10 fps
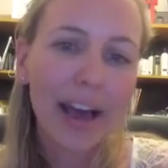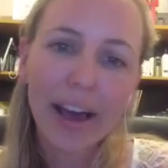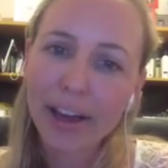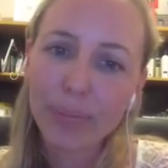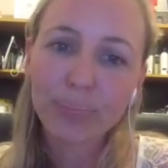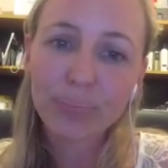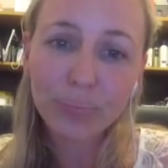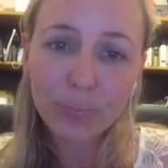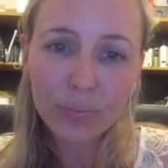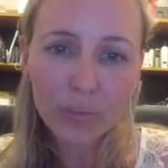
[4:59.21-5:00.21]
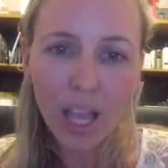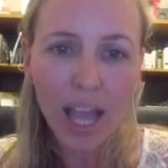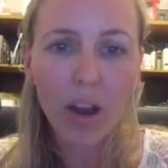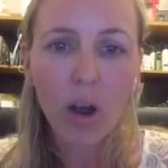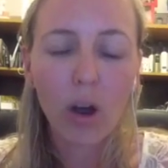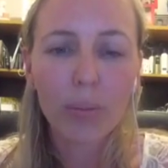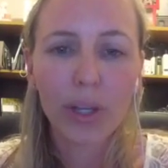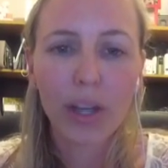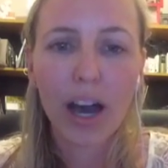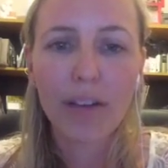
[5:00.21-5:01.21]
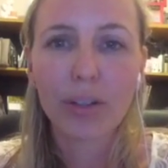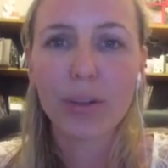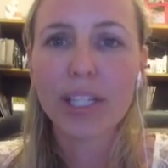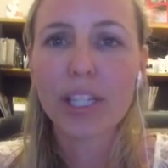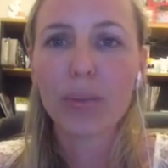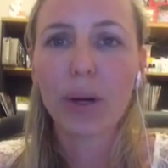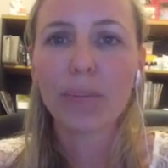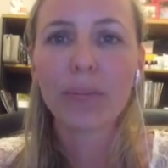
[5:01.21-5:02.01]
and I'll help you afterwards as well.